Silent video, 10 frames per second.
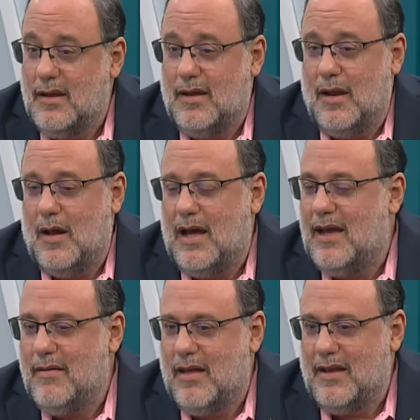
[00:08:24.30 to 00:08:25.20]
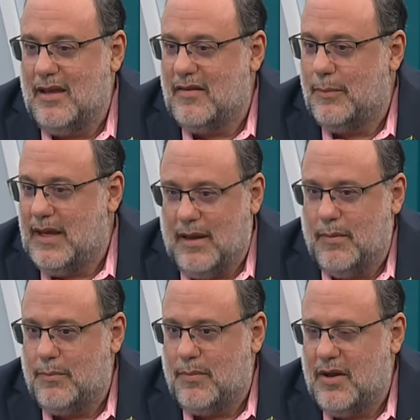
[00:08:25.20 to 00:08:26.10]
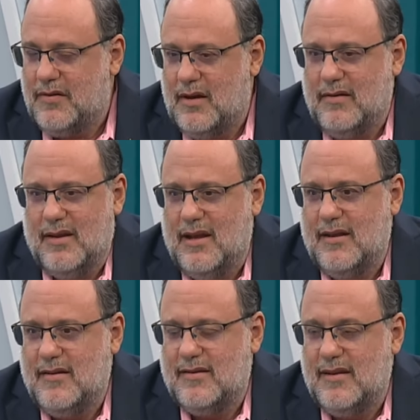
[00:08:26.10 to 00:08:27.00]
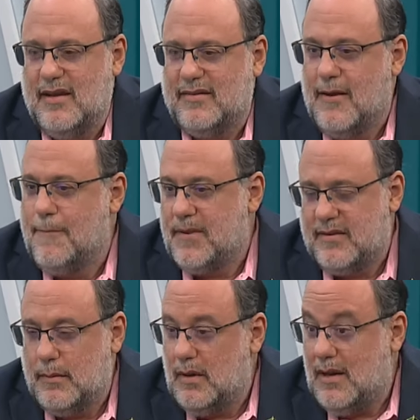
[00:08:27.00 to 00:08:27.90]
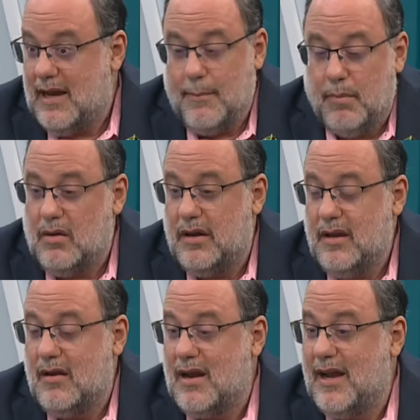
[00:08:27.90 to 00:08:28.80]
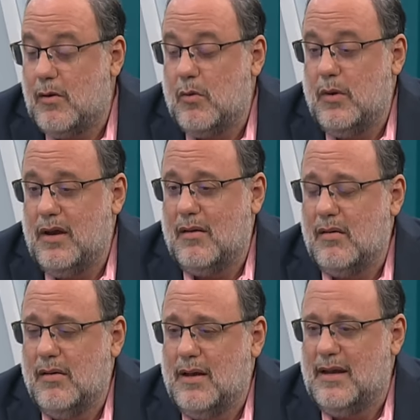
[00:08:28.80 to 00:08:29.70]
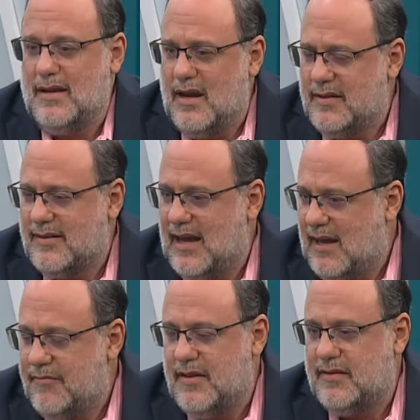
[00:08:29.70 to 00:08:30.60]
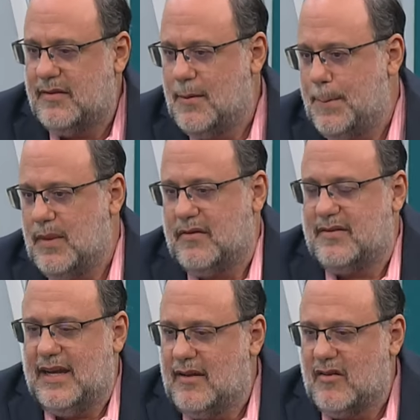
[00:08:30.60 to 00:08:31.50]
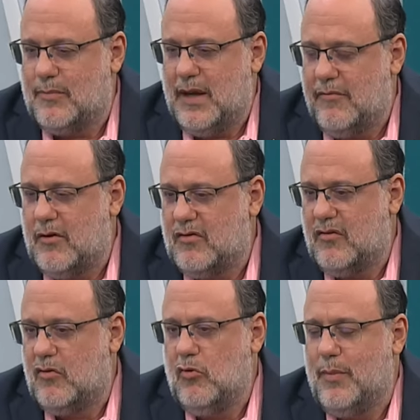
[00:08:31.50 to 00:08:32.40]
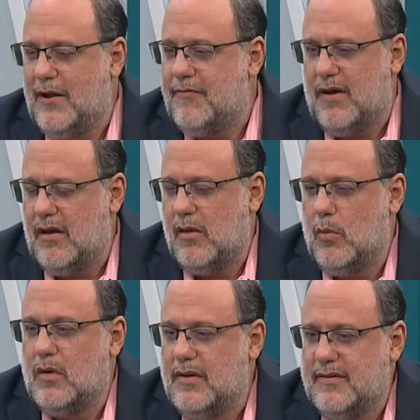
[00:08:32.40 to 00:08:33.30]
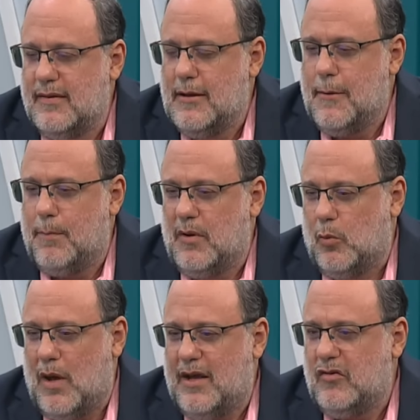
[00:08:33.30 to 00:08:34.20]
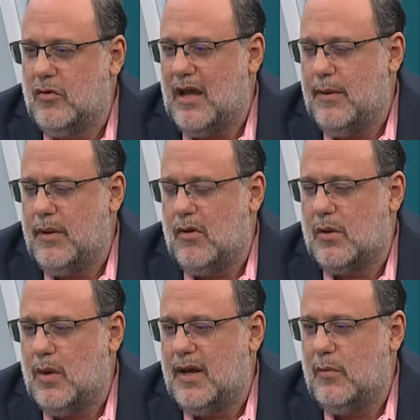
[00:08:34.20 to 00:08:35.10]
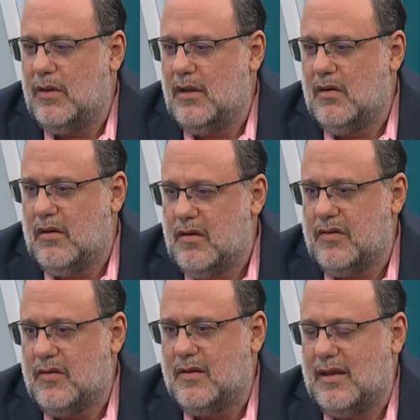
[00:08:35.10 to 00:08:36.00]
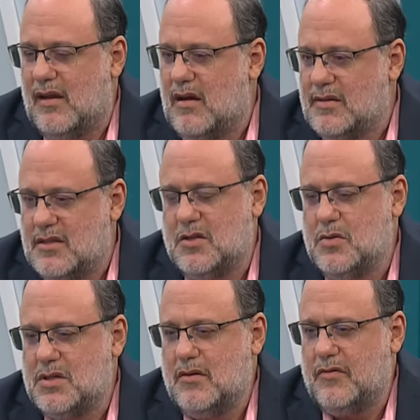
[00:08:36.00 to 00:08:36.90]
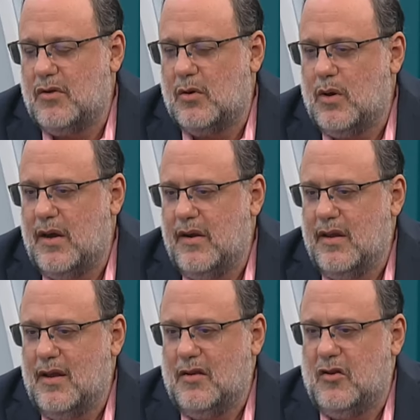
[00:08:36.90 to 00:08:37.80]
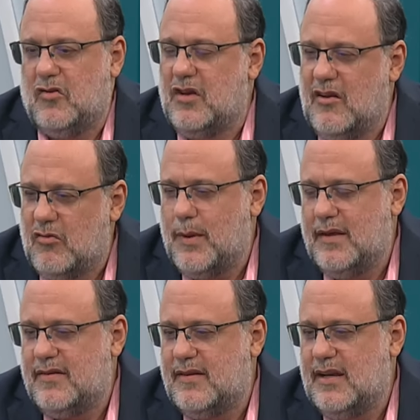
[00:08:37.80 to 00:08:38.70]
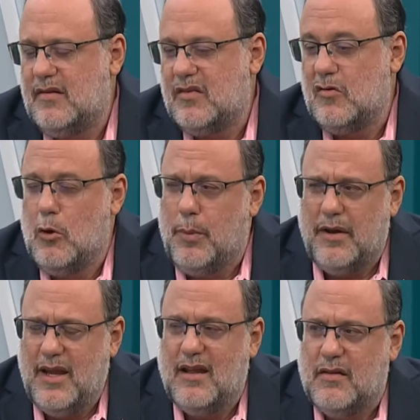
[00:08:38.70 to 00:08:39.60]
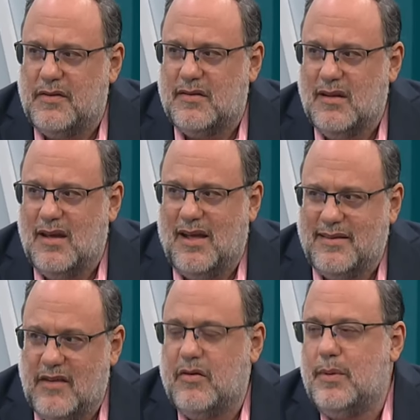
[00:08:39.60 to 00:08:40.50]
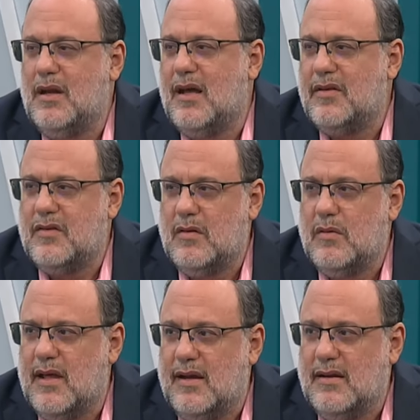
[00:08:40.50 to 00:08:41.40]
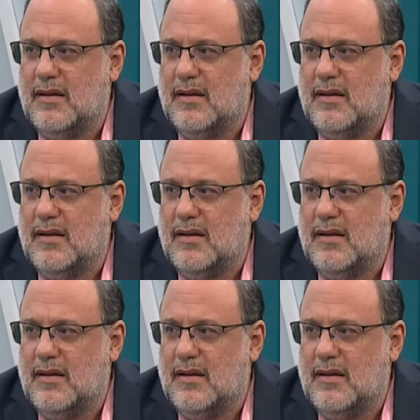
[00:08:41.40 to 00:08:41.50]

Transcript: You know, he became the president of the United States. Similarly, I'm born here, I grew here. Yes, I have this status by virtue of who my father was. But why should I be required when the law doesn't and the Constitution doesn't require it to change my status? Nobody else has ever been asked to do that.